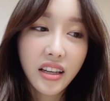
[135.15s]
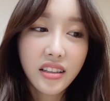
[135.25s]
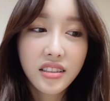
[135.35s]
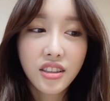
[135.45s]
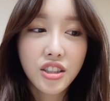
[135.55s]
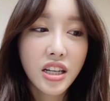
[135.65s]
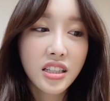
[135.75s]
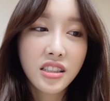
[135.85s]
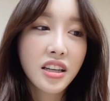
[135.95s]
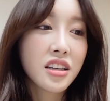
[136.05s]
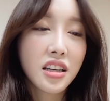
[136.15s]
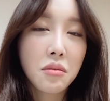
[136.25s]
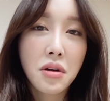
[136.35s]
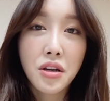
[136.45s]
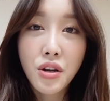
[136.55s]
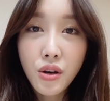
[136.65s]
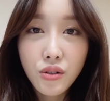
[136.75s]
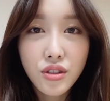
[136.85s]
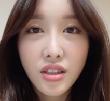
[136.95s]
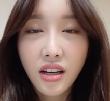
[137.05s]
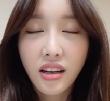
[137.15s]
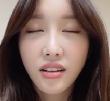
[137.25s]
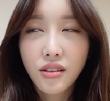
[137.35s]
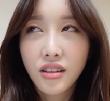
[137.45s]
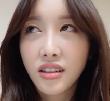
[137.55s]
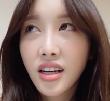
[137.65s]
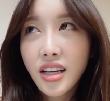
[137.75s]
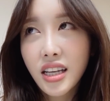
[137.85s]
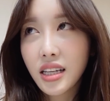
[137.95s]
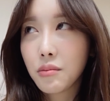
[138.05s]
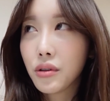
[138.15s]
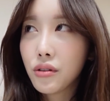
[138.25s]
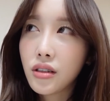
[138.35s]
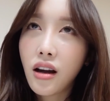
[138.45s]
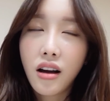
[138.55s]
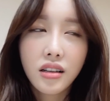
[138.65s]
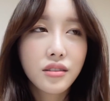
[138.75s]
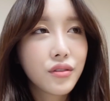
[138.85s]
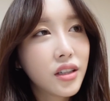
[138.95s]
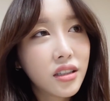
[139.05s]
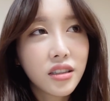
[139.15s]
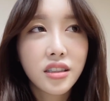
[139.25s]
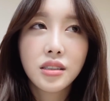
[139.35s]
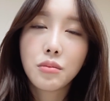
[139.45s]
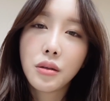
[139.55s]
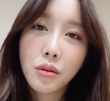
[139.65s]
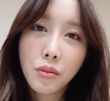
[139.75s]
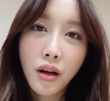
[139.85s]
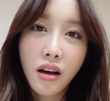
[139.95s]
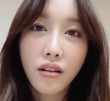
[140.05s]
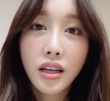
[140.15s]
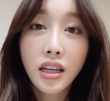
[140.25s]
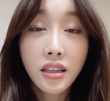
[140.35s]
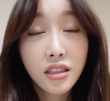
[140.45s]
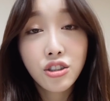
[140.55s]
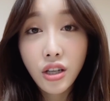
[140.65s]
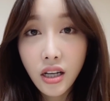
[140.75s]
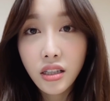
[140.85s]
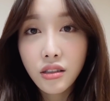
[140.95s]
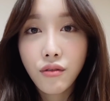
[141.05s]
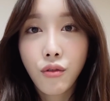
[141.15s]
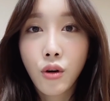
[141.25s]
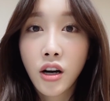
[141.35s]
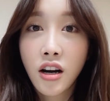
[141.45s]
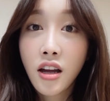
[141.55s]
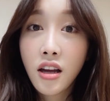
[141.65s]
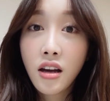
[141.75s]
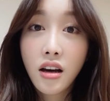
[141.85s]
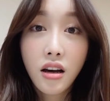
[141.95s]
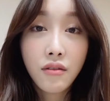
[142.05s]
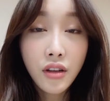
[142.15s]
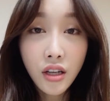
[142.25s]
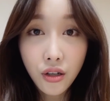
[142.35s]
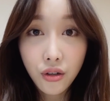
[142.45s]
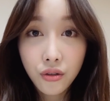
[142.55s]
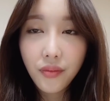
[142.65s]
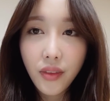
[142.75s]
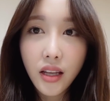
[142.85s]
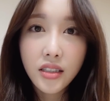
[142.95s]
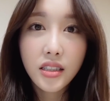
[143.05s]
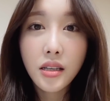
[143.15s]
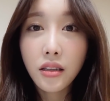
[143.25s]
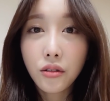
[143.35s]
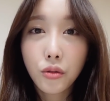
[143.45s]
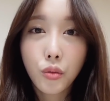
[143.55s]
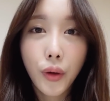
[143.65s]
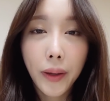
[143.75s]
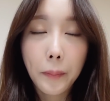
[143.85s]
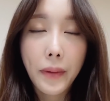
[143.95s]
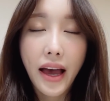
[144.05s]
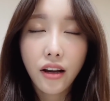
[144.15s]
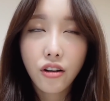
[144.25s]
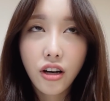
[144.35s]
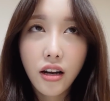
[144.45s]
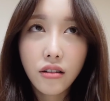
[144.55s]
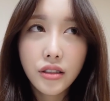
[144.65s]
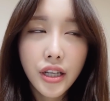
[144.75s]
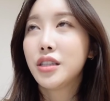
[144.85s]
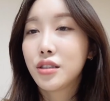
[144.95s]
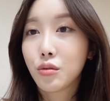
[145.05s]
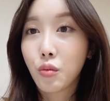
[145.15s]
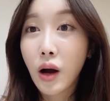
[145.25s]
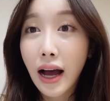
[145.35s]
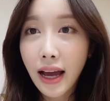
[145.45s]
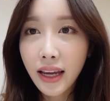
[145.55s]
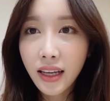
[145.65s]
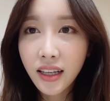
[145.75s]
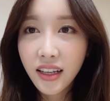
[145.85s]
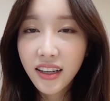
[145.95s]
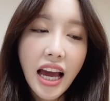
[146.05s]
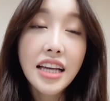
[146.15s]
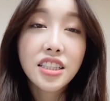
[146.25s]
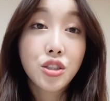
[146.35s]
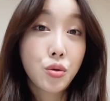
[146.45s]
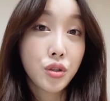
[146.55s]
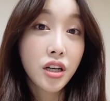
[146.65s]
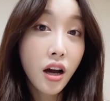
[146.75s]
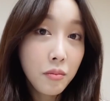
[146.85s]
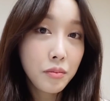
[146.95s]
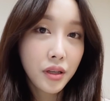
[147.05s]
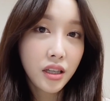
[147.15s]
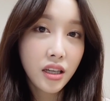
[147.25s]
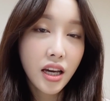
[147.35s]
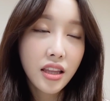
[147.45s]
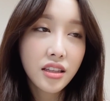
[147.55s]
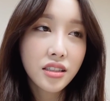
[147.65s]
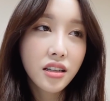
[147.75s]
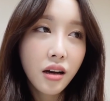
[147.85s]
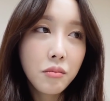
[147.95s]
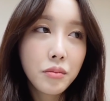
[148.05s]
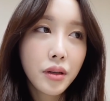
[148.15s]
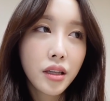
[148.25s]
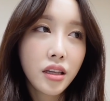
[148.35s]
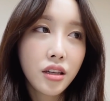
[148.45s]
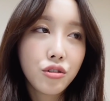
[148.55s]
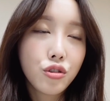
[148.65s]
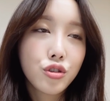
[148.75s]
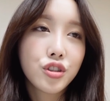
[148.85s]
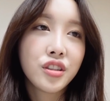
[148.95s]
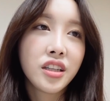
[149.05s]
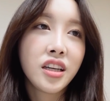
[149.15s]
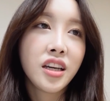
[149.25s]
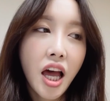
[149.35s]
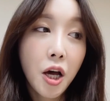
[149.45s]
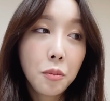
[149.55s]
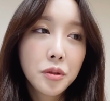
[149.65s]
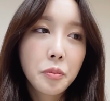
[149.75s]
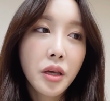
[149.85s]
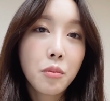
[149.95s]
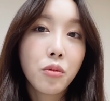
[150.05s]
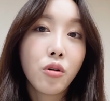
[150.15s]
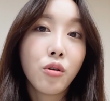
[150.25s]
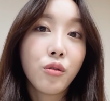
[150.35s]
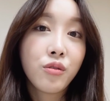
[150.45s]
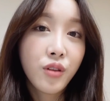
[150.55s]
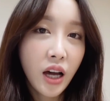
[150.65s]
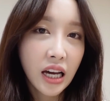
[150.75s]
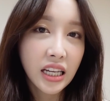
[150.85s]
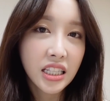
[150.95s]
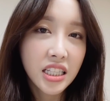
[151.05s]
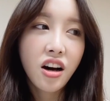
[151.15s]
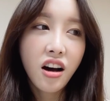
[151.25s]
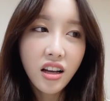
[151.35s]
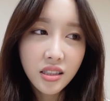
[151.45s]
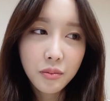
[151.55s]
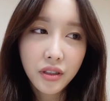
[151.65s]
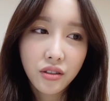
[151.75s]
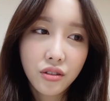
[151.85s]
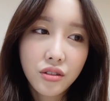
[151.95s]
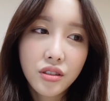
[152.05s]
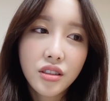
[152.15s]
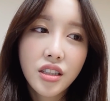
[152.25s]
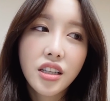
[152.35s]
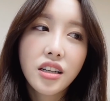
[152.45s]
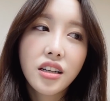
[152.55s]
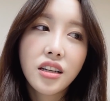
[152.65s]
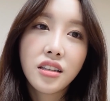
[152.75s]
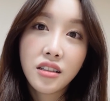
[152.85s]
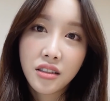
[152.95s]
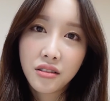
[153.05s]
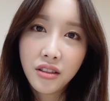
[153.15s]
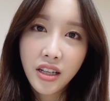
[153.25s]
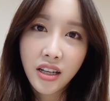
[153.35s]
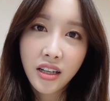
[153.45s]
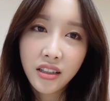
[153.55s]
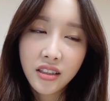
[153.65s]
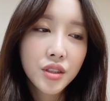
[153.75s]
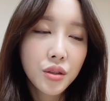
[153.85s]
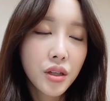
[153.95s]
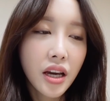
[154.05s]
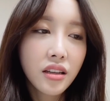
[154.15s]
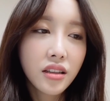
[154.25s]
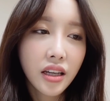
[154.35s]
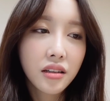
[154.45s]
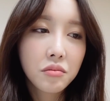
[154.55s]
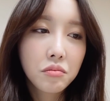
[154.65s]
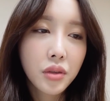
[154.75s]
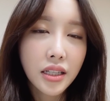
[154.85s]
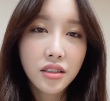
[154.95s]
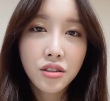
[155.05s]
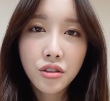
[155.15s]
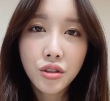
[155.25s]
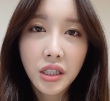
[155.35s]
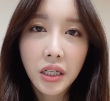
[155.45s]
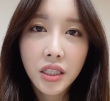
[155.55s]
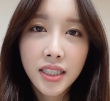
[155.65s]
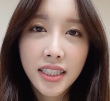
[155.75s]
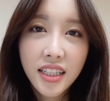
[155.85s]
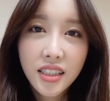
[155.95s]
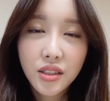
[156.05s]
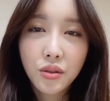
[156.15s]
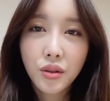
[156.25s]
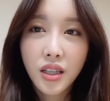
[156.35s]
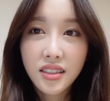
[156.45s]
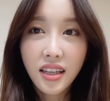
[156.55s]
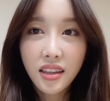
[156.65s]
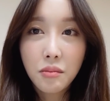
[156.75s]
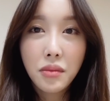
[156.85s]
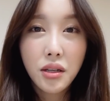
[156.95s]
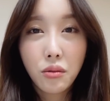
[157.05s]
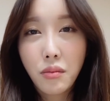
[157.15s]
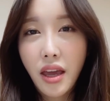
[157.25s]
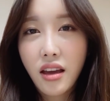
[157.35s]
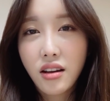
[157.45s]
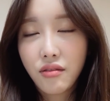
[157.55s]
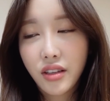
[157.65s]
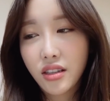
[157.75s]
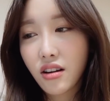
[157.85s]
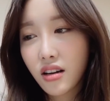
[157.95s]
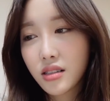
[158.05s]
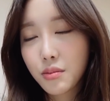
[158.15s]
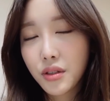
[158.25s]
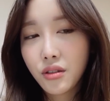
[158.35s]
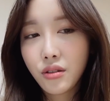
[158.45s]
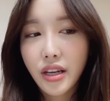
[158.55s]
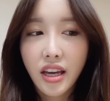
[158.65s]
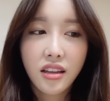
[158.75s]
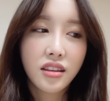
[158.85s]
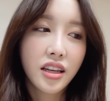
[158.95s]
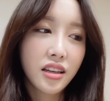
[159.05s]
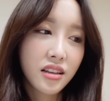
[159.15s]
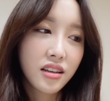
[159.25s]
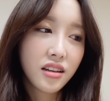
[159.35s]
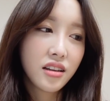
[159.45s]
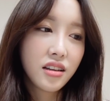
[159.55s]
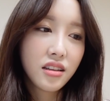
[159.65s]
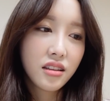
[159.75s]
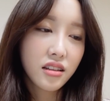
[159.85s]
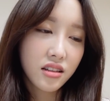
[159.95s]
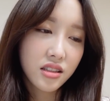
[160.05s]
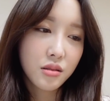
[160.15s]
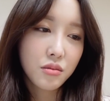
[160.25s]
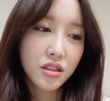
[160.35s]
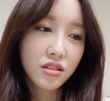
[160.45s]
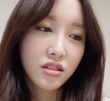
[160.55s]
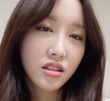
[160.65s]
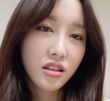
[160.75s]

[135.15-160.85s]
such as getting my nose done or getting Botox, fillers, blah blah blah, in exchange for a video. Just a little quick background. Mr. Y has his own company, and this company usually helps people find hospitals in Korea to get plastic surgery done. So he's like the middleman of the hospital and the customers.